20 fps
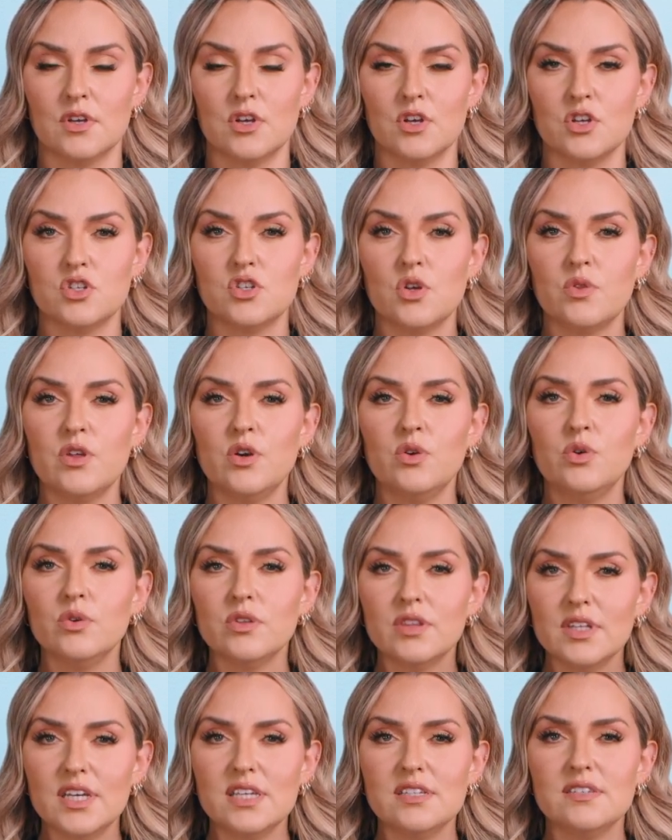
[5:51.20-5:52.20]
So the
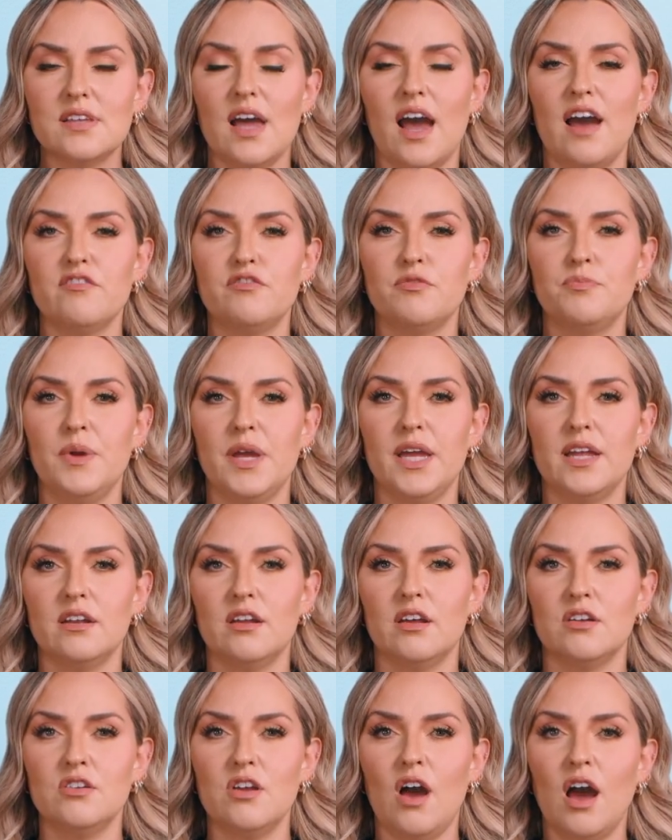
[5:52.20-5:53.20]
Houthis have been
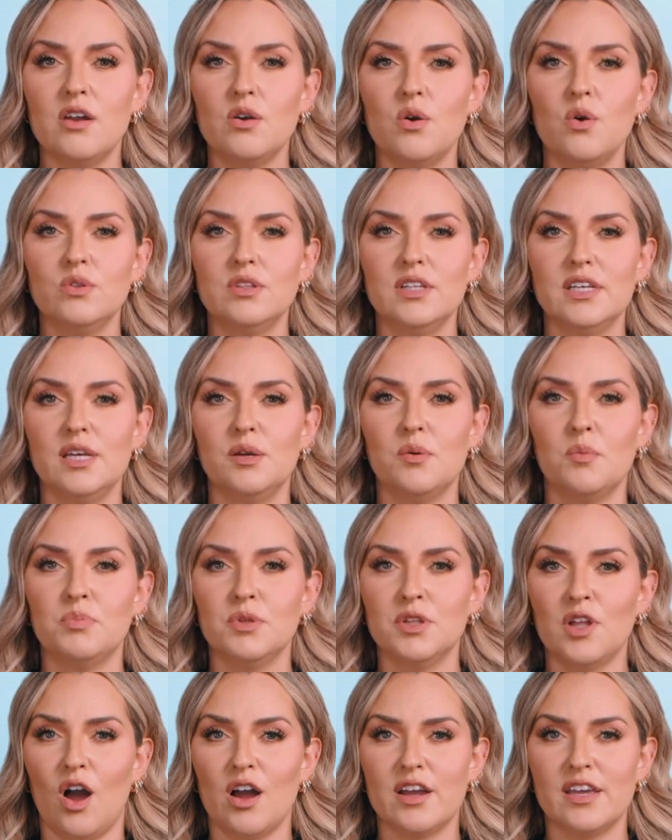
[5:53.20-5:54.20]
not only
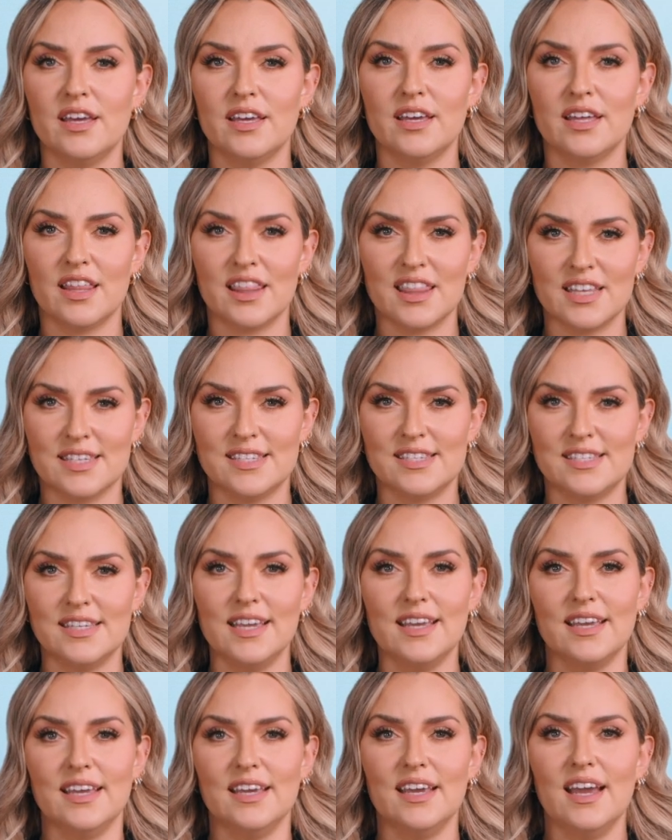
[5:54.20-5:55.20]
blocking the
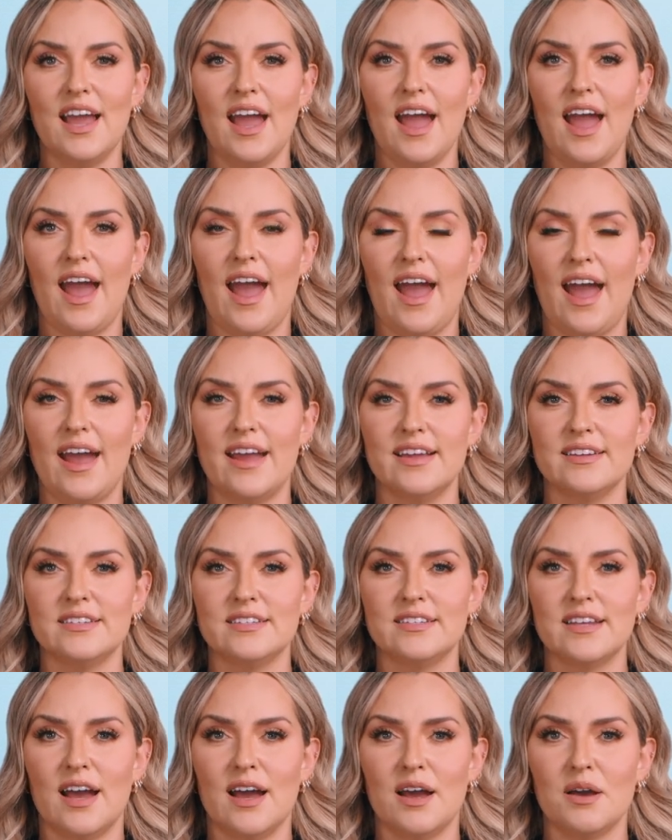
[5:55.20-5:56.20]
sea and
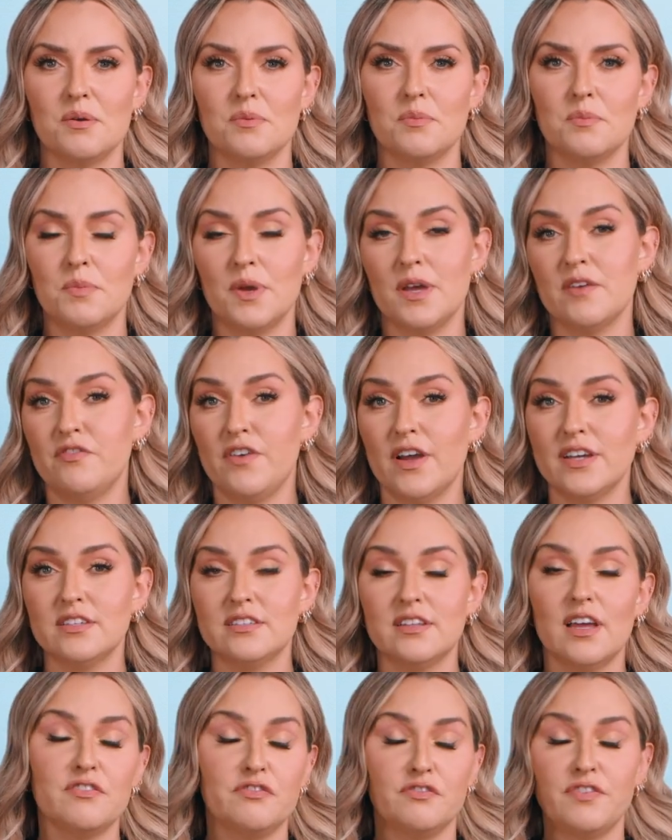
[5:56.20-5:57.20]

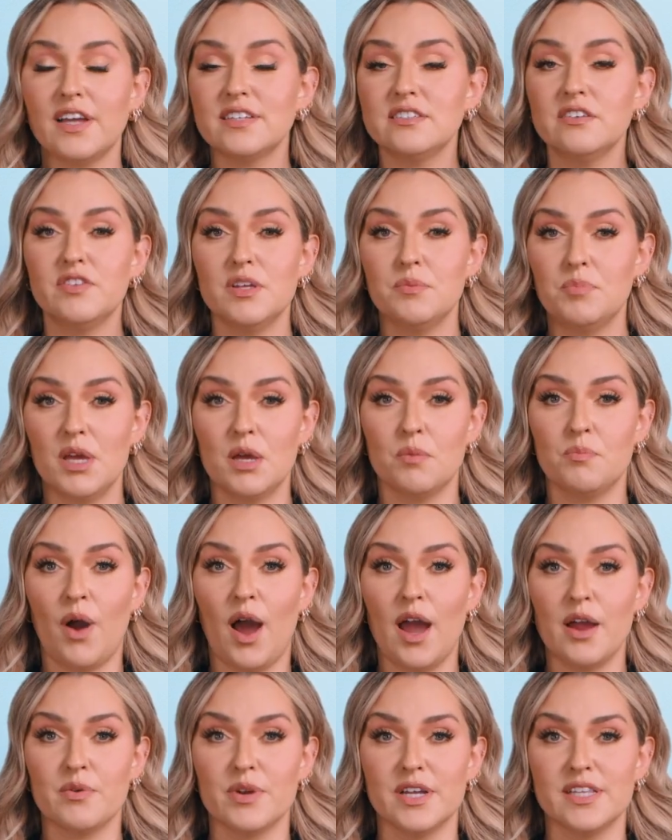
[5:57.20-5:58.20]
effectively being
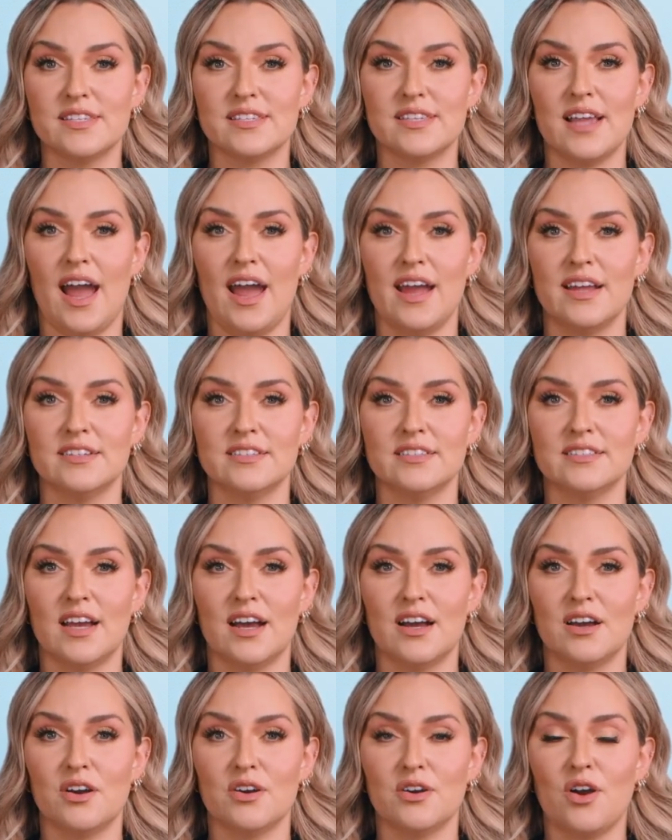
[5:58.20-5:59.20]
pirates and
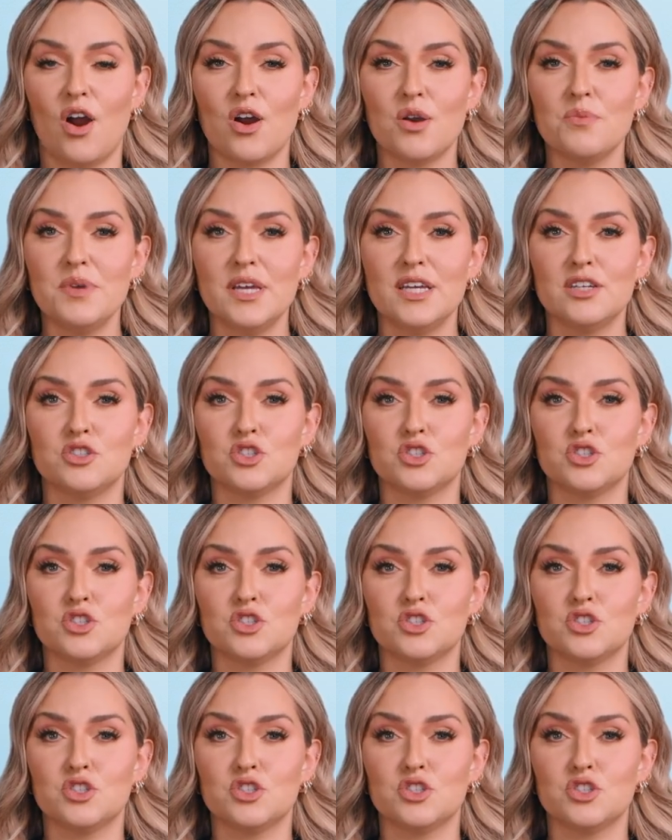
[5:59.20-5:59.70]
harming